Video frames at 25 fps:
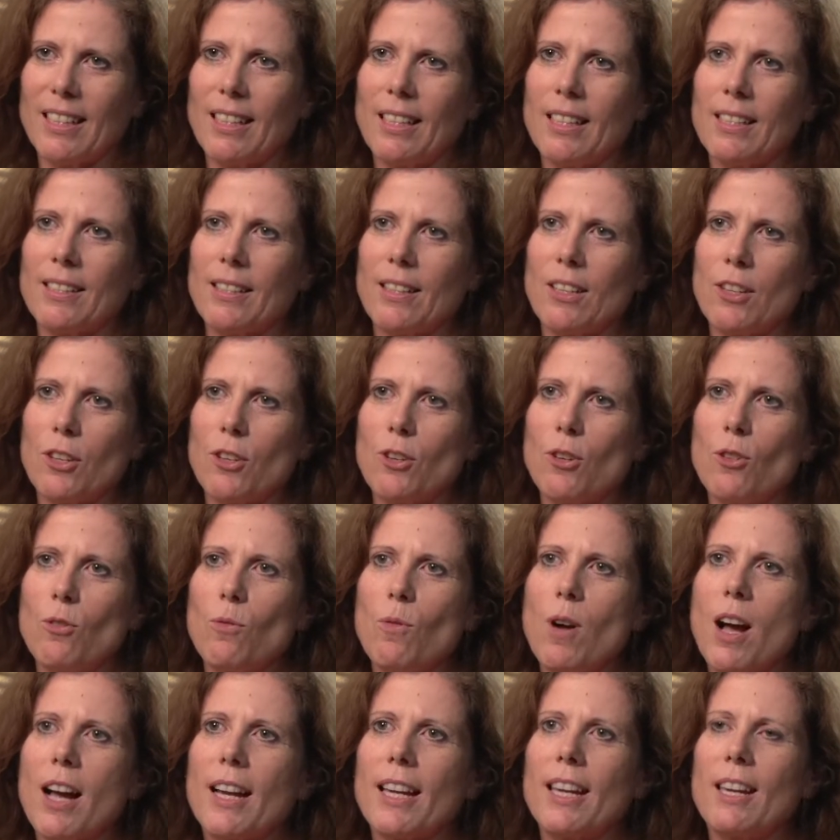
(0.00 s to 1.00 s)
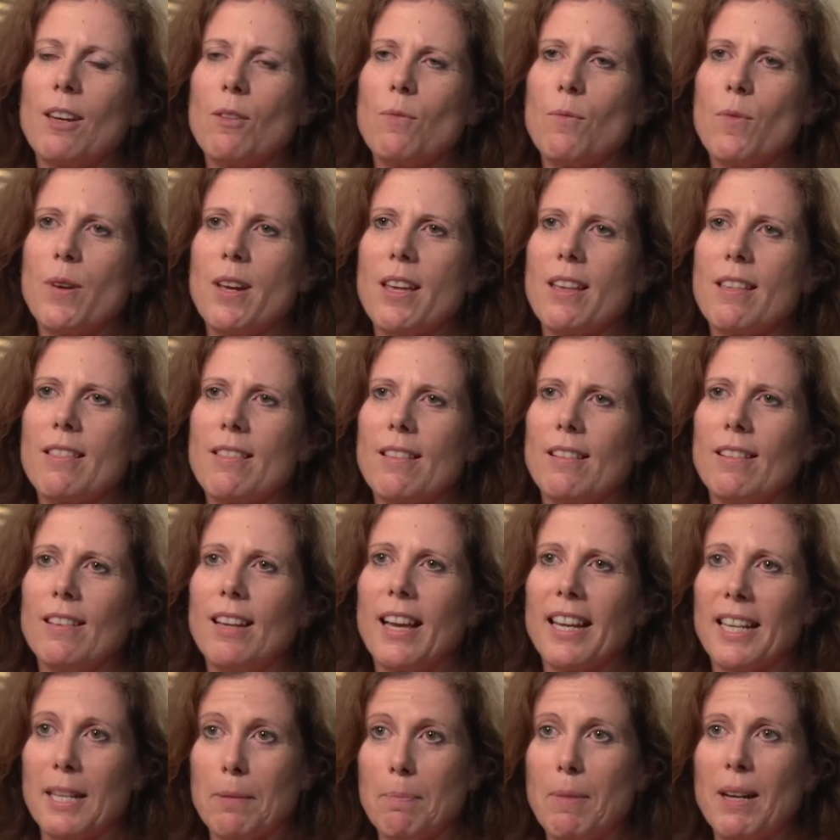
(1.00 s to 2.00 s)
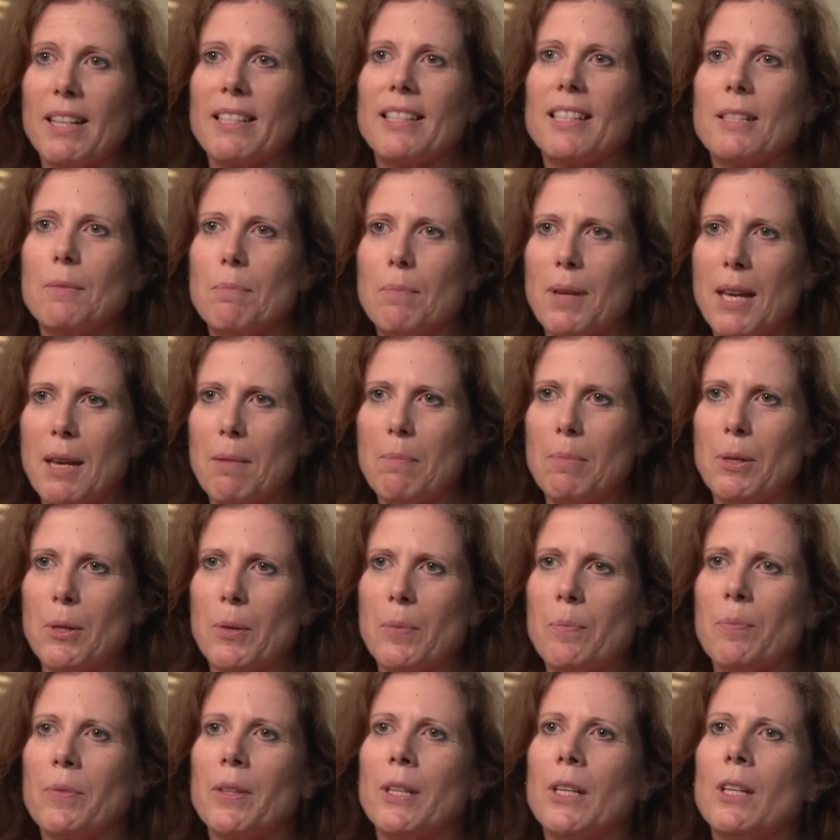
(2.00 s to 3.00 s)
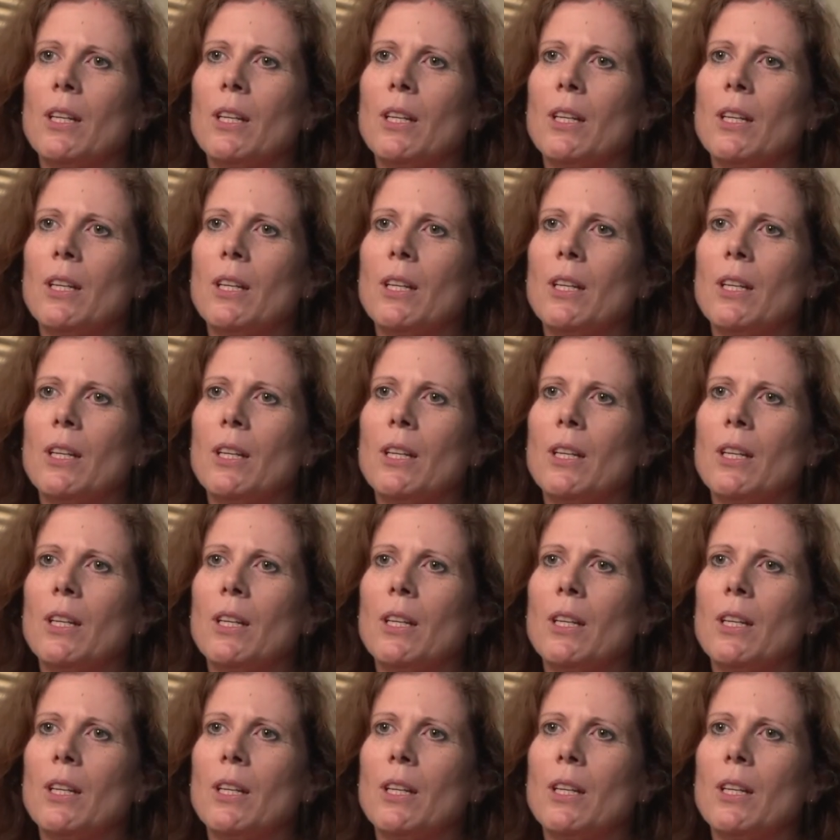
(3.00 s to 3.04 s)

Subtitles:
is that you're working with like-minded people